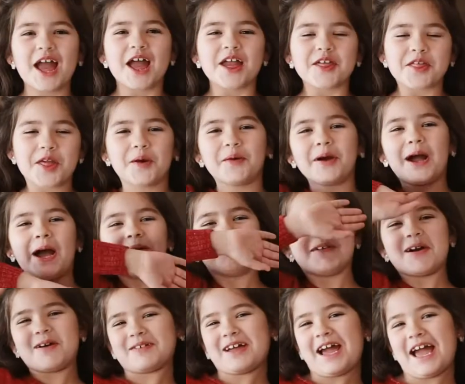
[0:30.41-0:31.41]
So
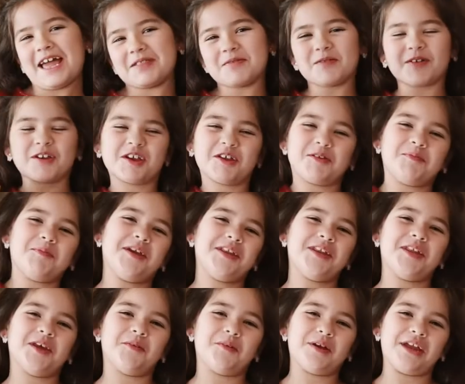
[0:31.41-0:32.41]
hello guys, we're going to be
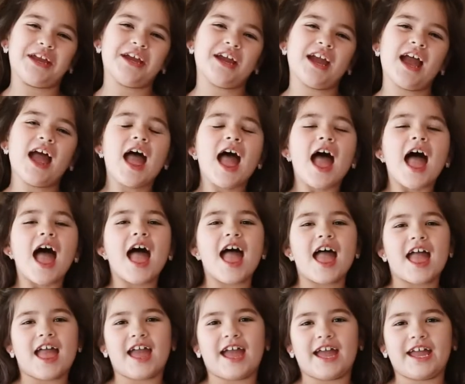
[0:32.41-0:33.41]
doing
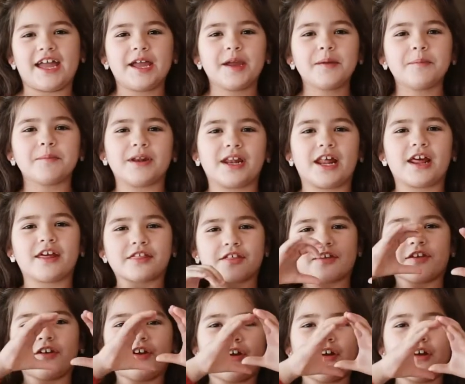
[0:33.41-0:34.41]
a
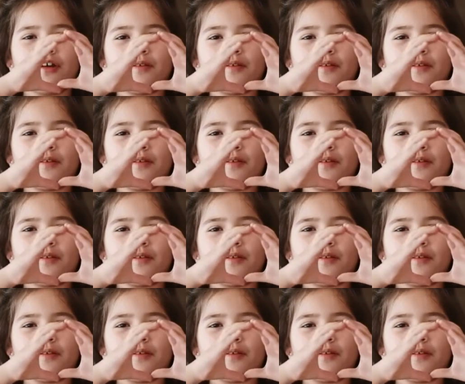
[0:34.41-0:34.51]
miniature,